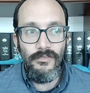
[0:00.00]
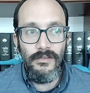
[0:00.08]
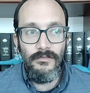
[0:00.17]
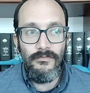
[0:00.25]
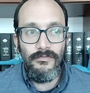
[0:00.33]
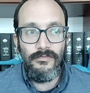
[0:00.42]
on
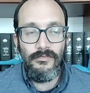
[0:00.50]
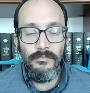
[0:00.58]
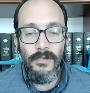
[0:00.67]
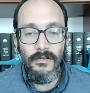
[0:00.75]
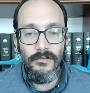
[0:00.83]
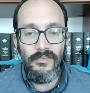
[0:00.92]
a
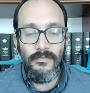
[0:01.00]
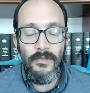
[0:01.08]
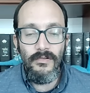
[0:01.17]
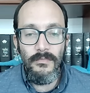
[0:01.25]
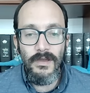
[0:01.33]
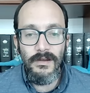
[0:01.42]
smaller and
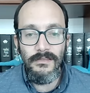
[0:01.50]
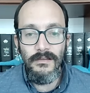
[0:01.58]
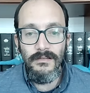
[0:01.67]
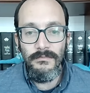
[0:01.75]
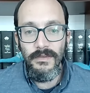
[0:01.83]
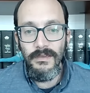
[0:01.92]
smaller
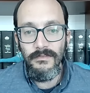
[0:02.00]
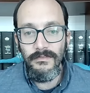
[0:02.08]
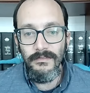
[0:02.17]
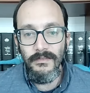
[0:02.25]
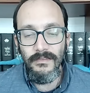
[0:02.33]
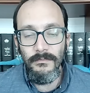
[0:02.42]
monetary base,
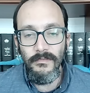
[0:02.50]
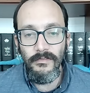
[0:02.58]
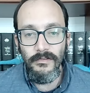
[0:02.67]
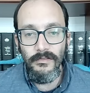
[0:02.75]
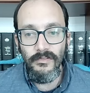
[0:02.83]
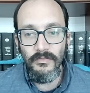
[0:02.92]
and then something's
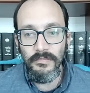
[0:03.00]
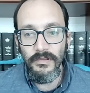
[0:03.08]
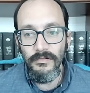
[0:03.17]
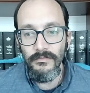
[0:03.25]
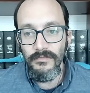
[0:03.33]
going to explode.